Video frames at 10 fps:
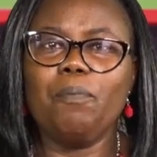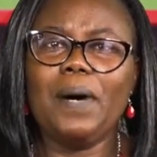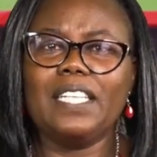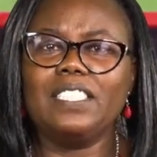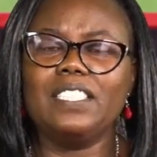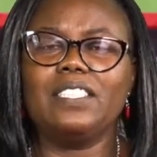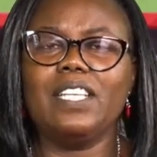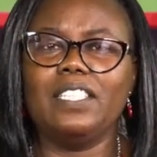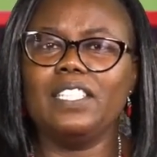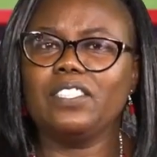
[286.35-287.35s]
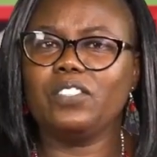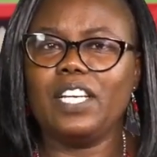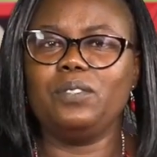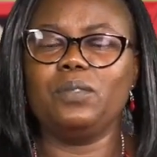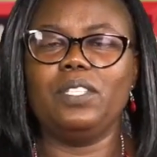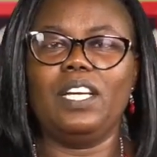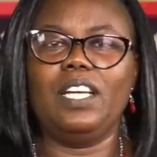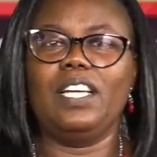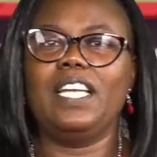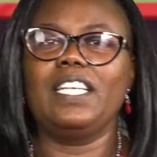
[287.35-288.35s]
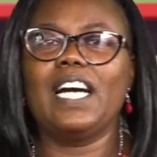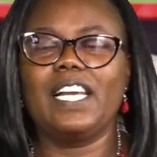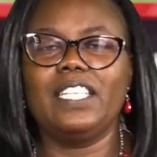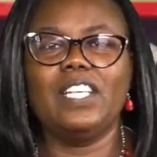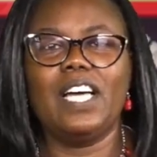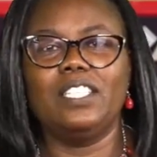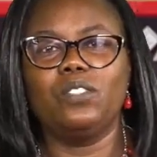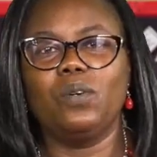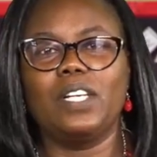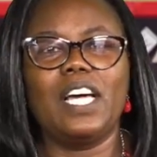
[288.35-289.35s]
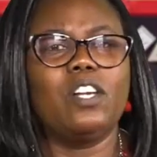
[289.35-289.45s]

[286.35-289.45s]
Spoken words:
Pat just tried to encourage her and told her,